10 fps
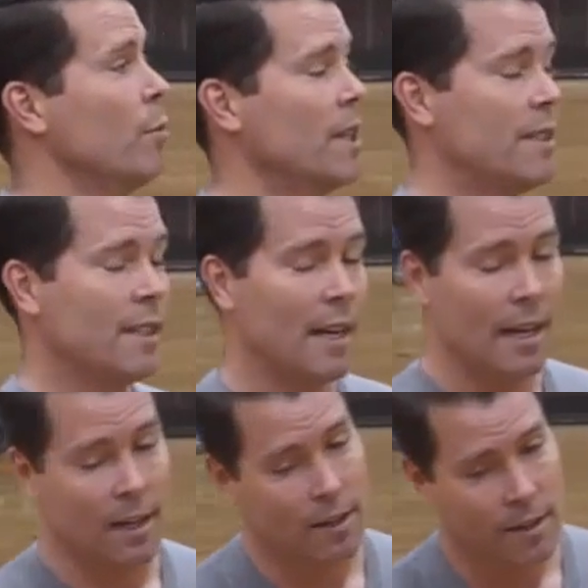But
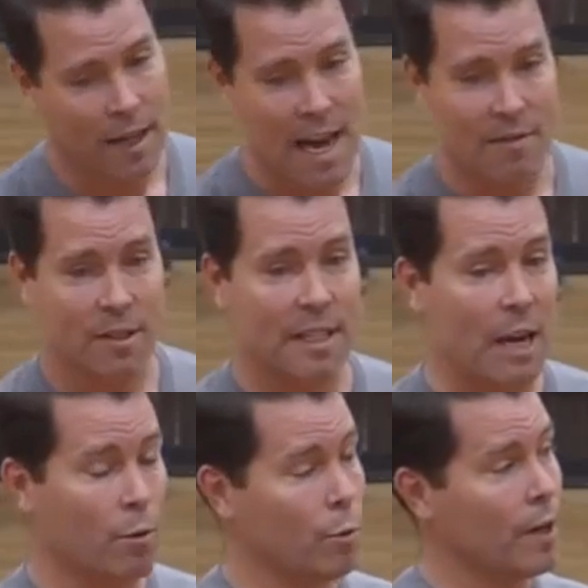I have to
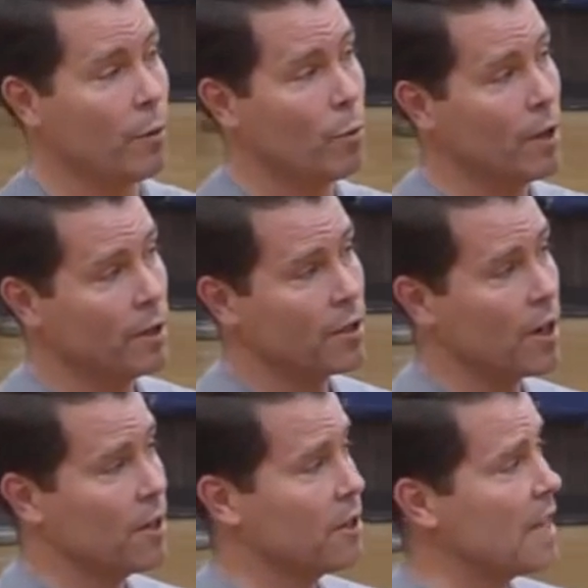say, when we
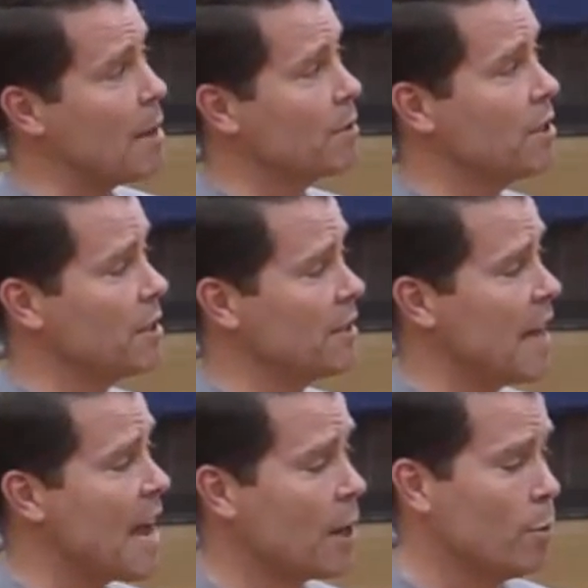started to establish this
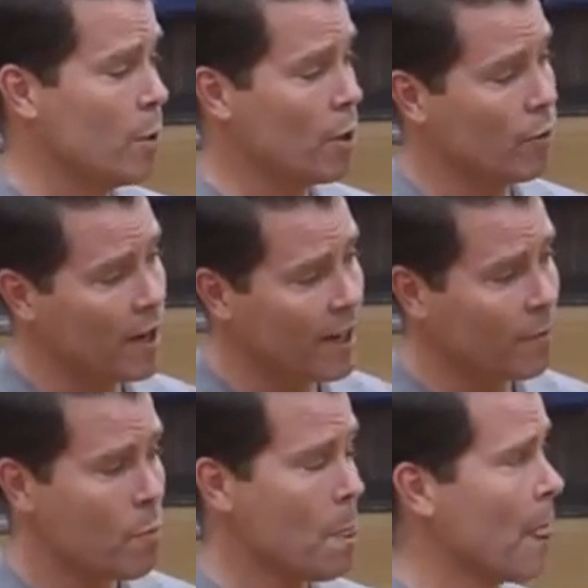attack, when we were running
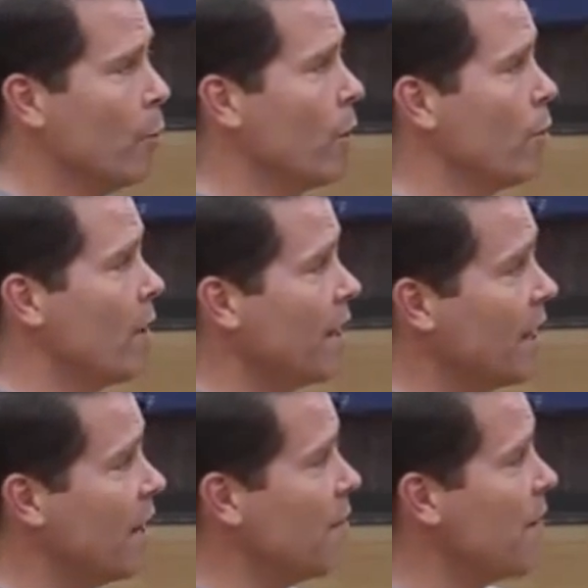
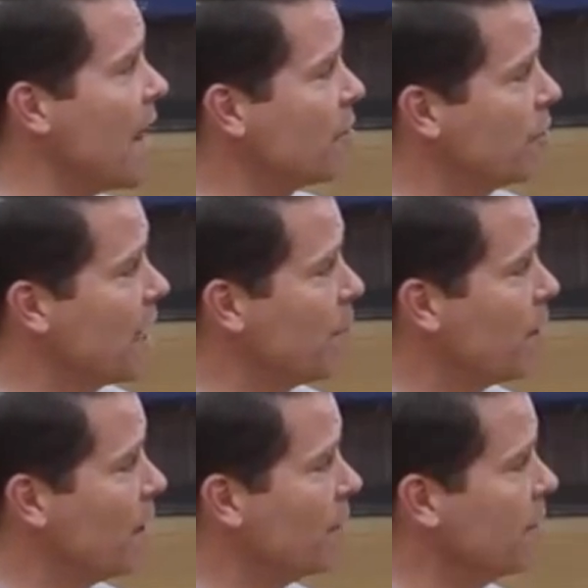it at a faster
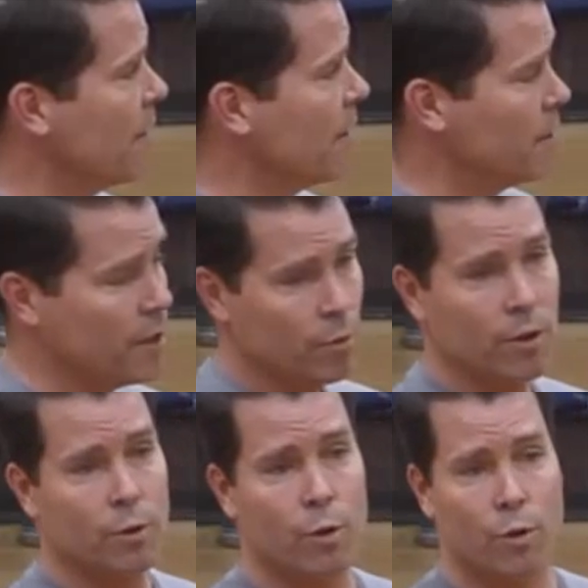tempo than the Division
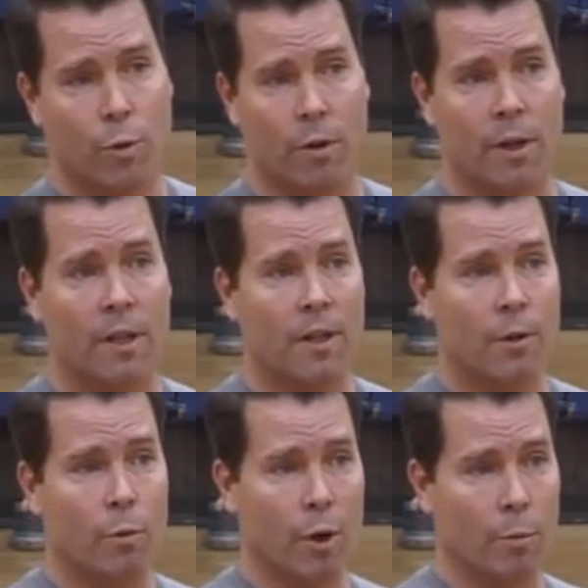I schools we
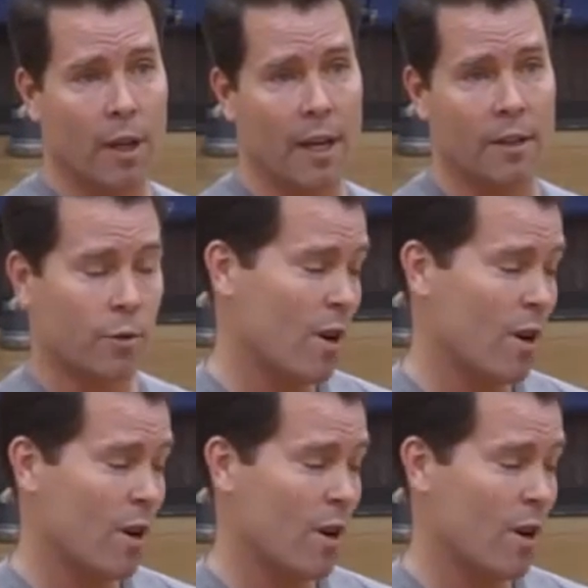were playing.